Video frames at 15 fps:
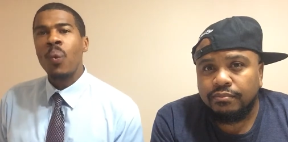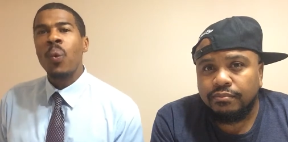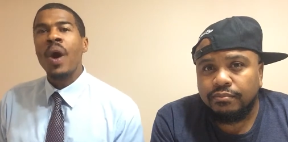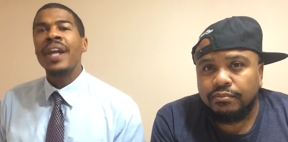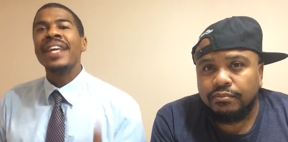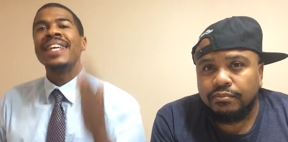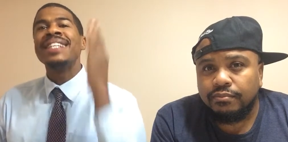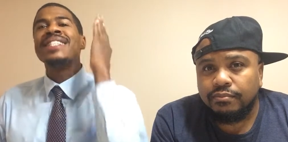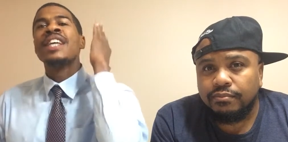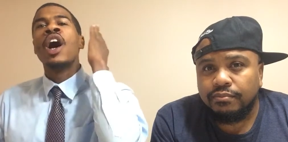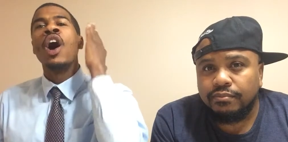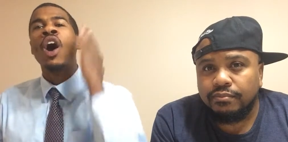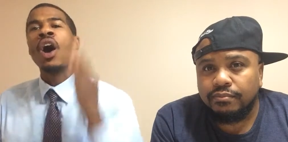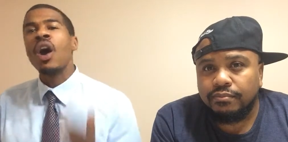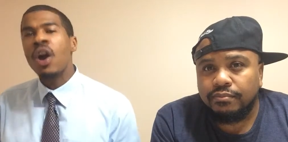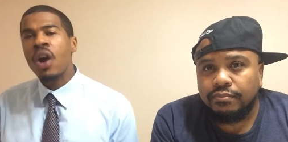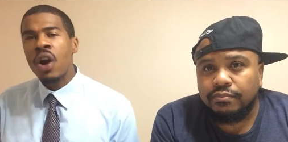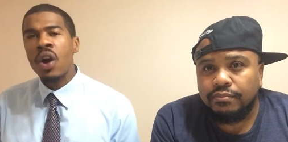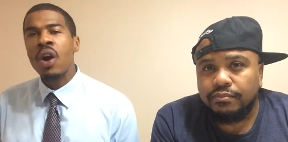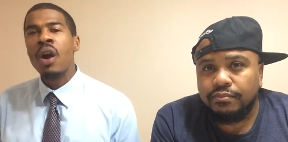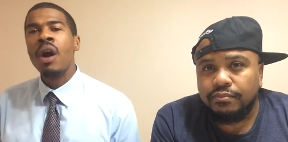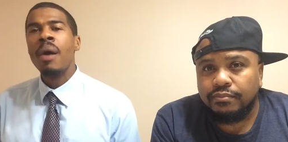Speaker 1: what is
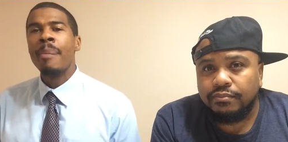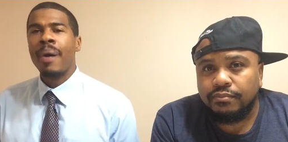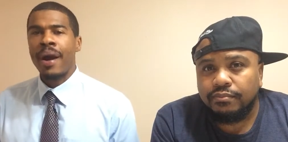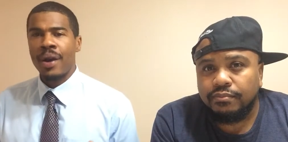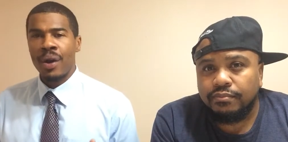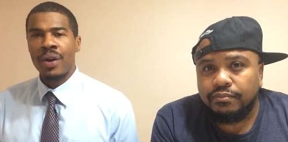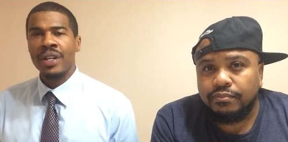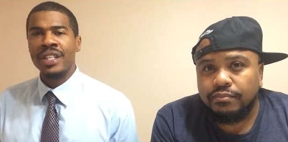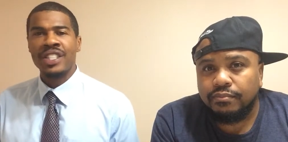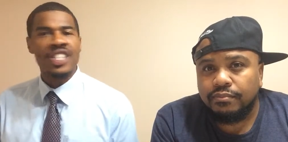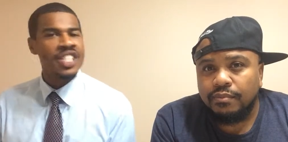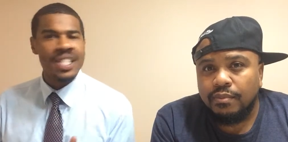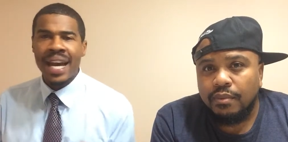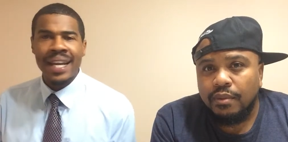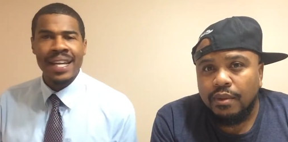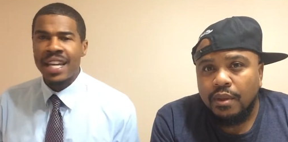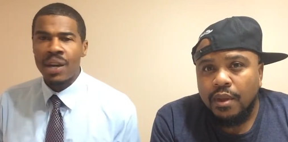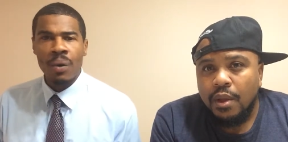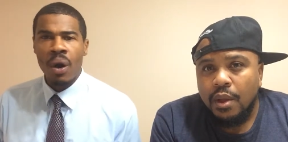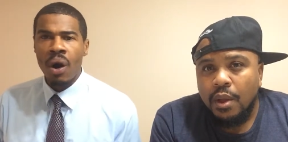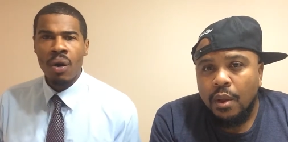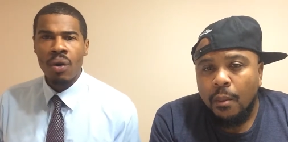her priority? She's not a
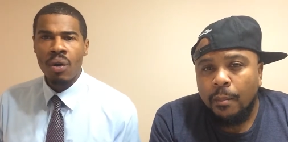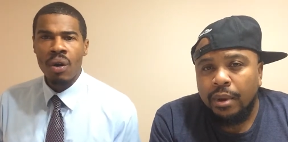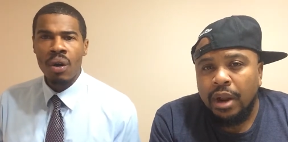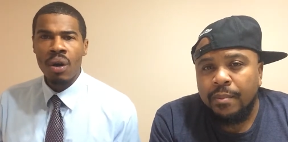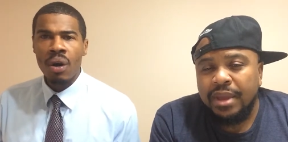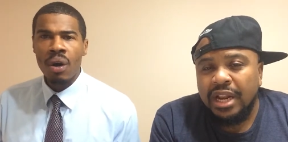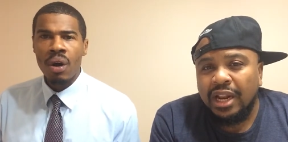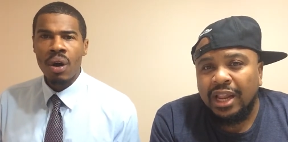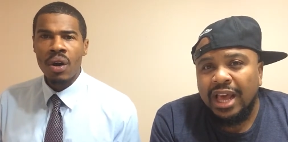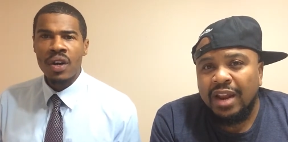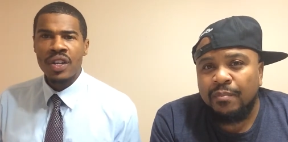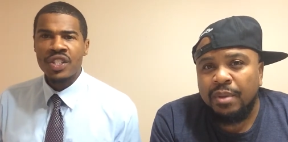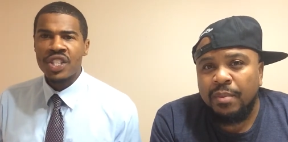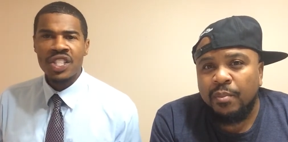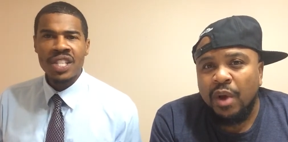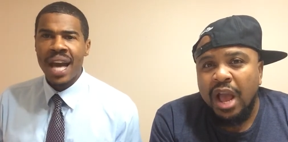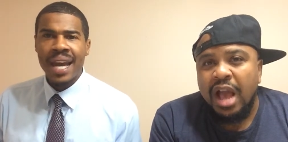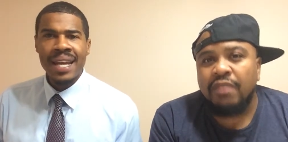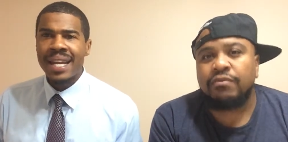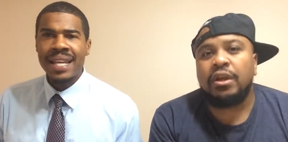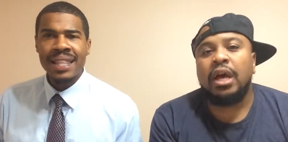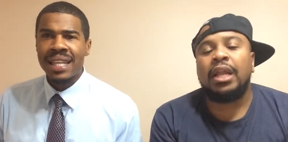hero. But I mean, a lot
Speaker 2: of people. She's have,
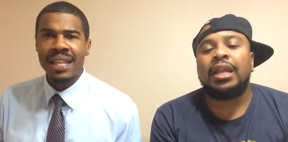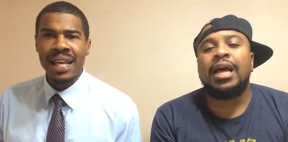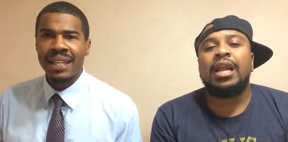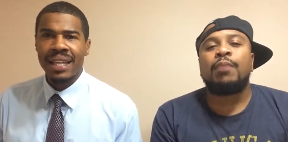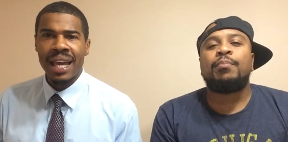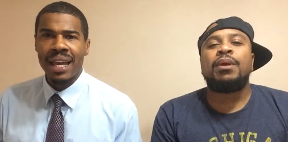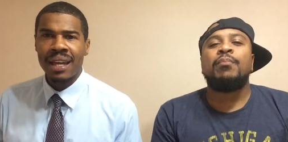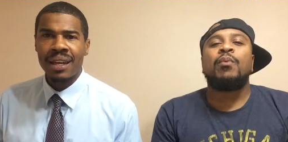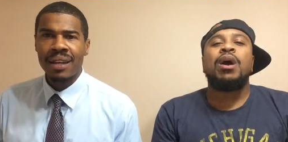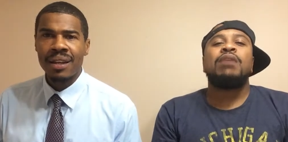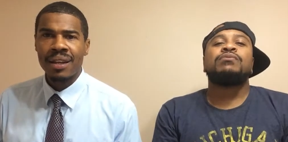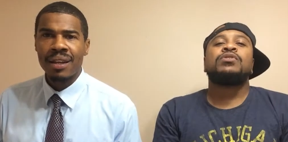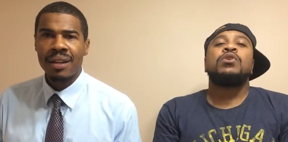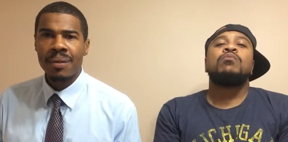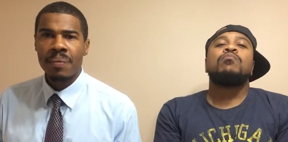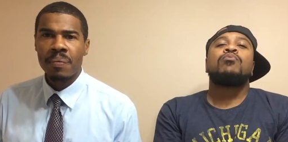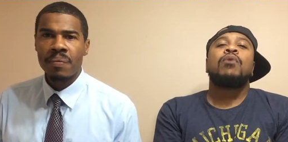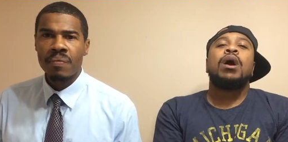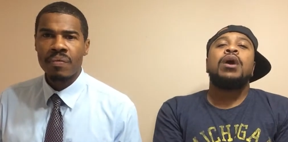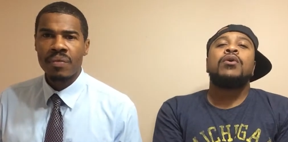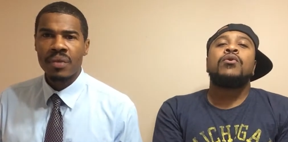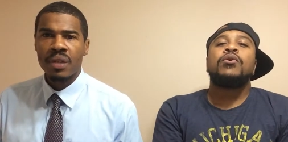not anything. A lot like of that. people have certain
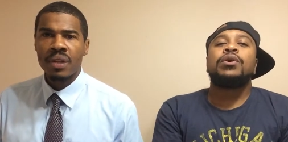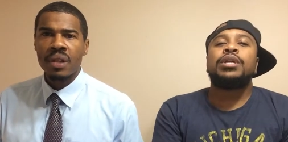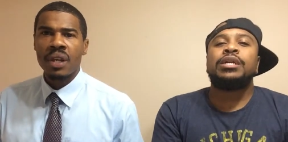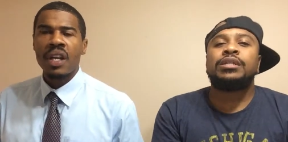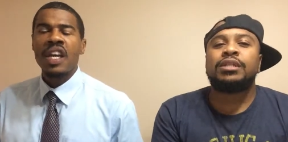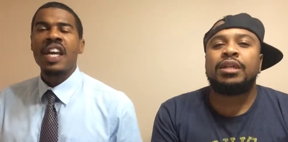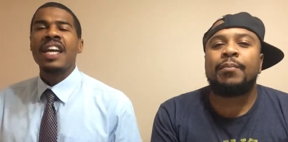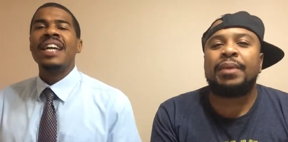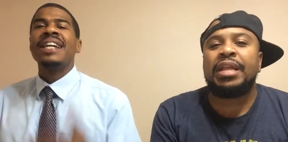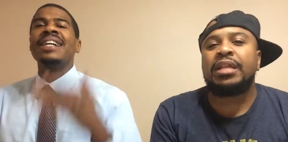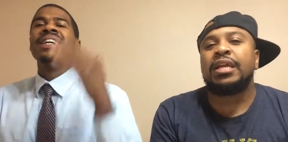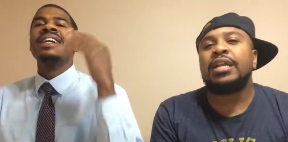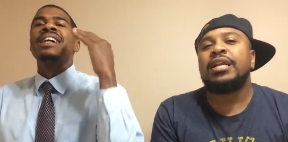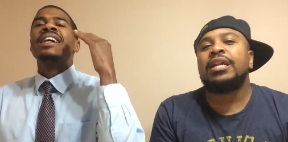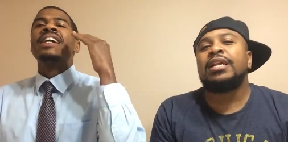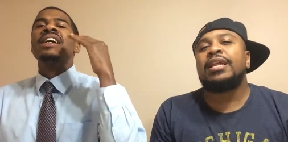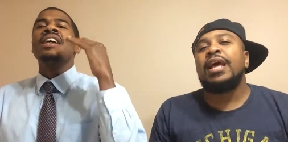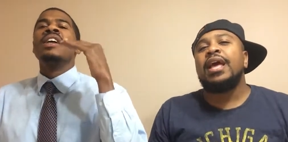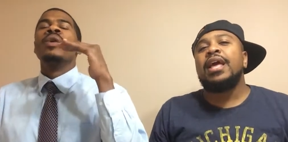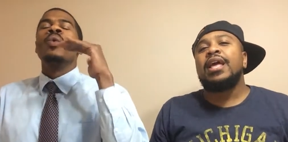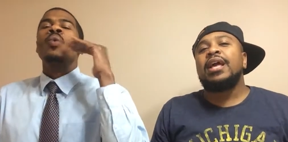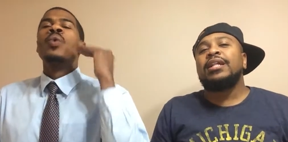priorities. I mean, at the end of the
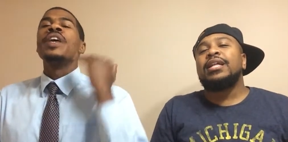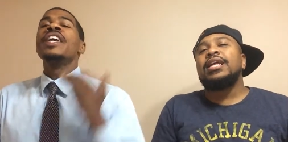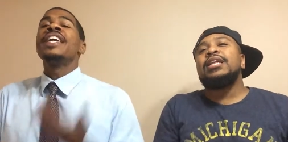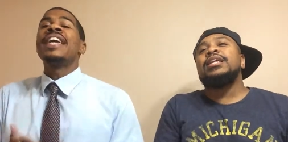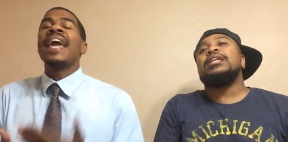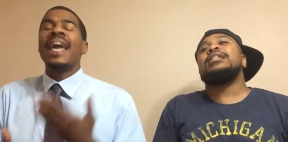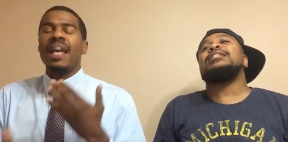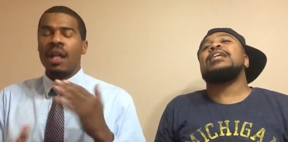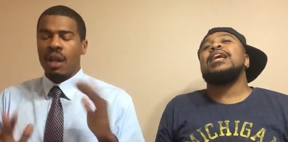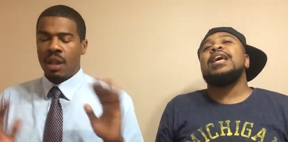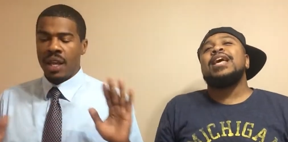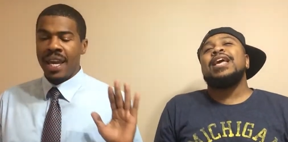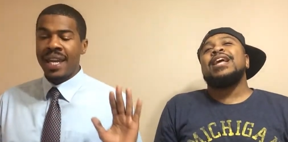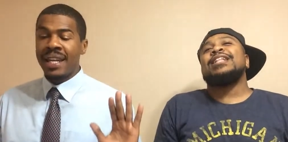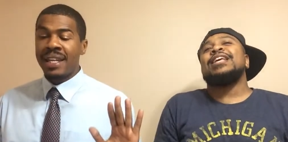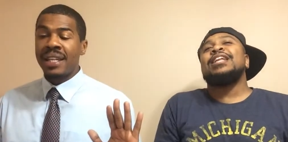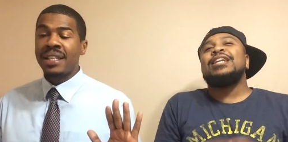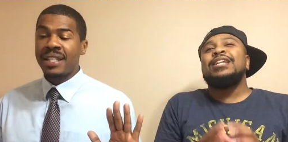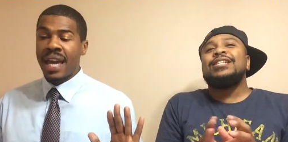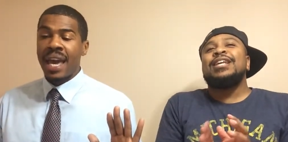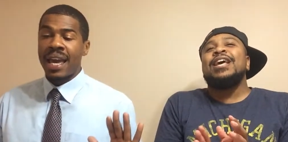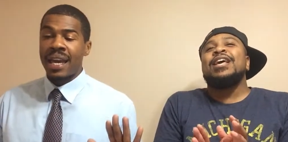day, at the end of the day, at the end of
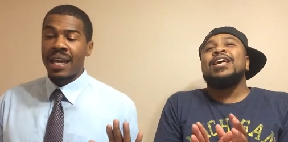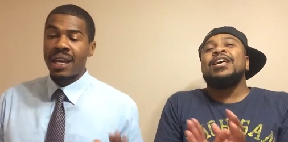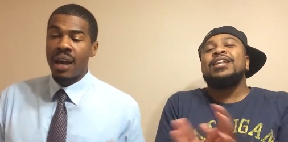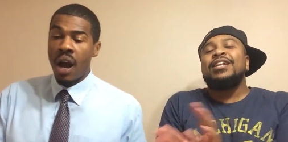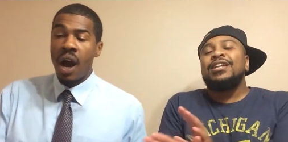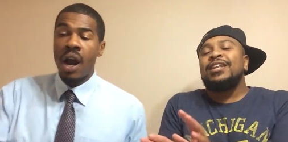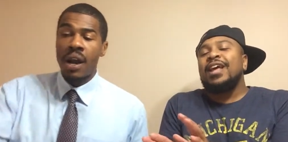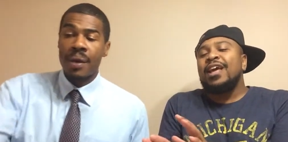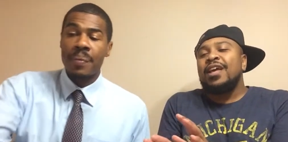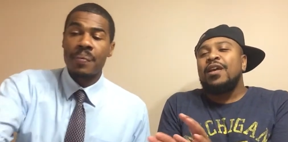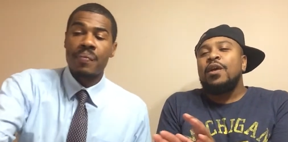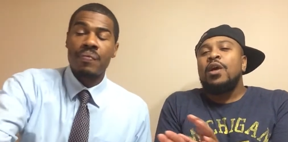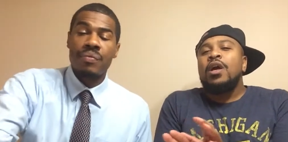the day, day end of the day,